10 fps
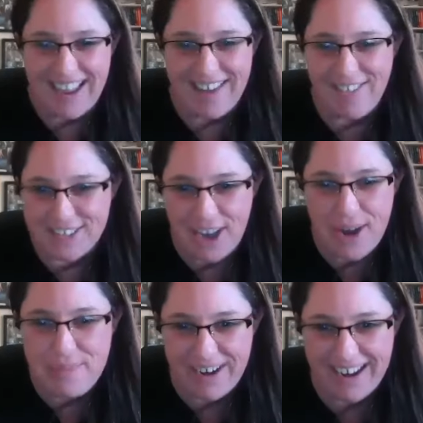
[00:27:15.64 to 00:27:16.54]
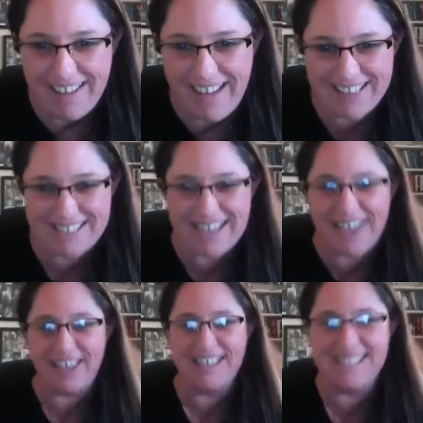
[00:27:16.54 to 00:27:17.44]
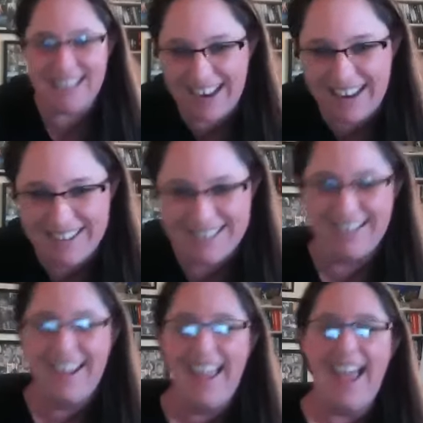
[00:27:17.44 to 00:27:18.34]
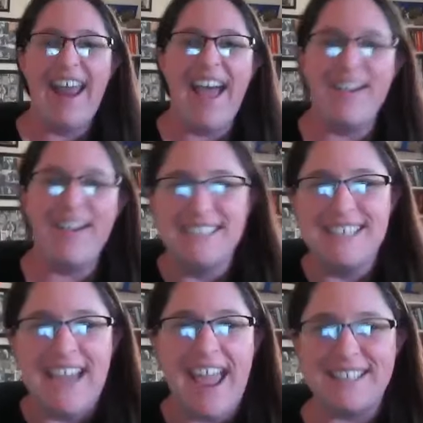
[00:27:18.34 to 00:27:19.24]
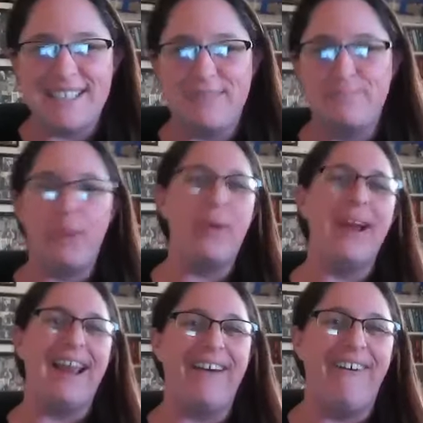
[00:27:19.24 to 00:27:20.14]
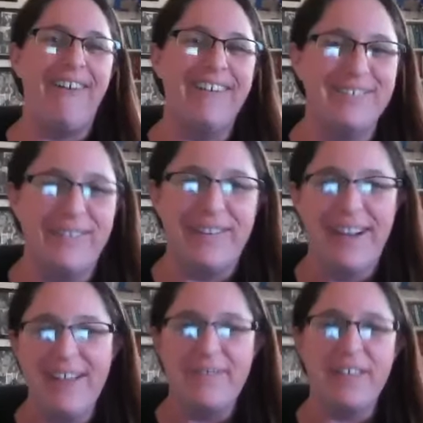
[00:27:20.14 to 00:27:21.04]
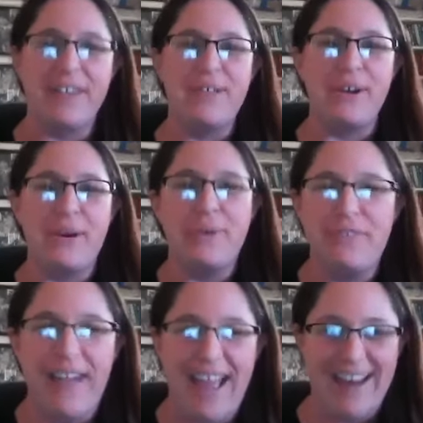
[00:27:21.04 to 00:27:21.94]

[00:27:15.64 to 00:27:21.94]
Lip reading: in October in like southeast England and ours in Texas boiling hot and with a cool fan?